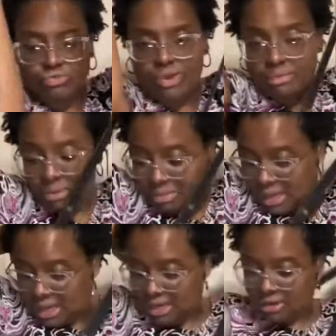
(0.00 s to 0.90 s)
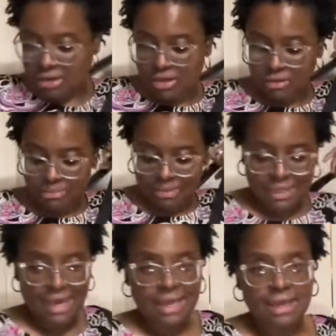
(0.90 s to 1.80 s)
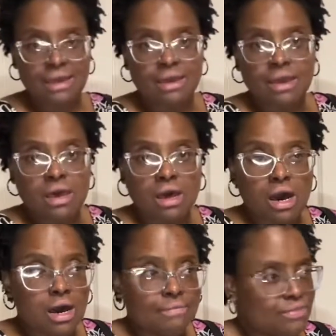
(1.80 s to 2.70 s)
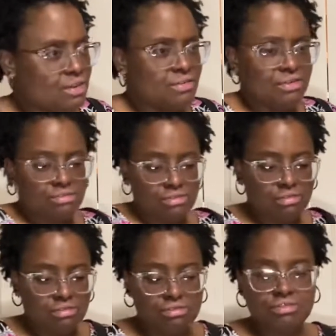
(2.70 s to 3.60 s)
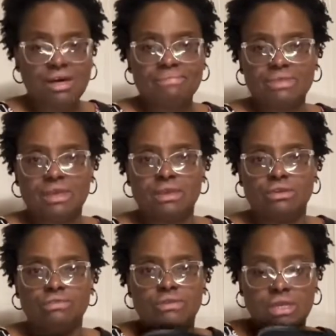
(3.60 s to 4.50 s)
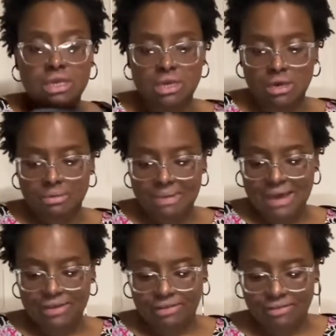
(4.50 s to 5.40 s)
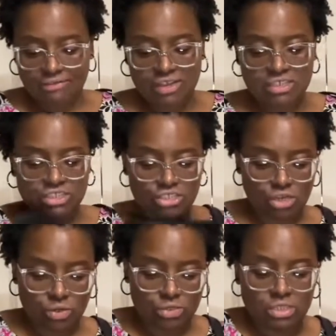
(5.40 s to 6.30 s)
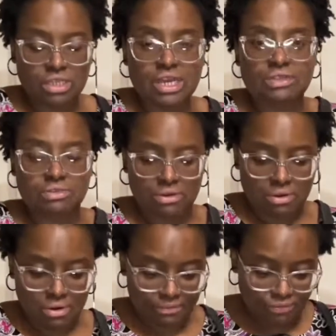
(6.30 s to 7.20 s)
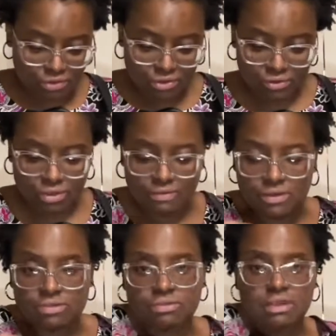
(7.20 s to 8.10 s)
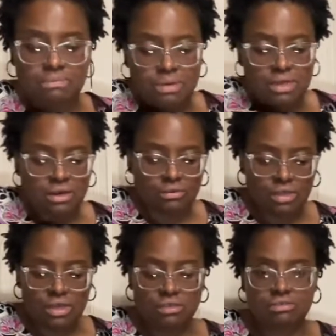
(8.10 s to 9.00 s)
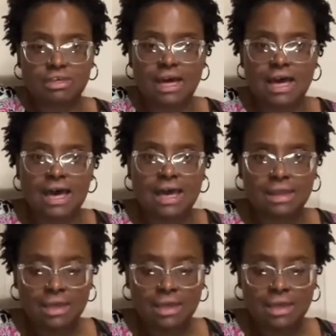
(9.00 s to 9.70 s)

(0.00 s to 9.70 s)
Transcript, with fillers: Rambler bag in the color black. Uh, there is just something unique about the vintage Coach leather. Just going to give you a sneak peek on the inside.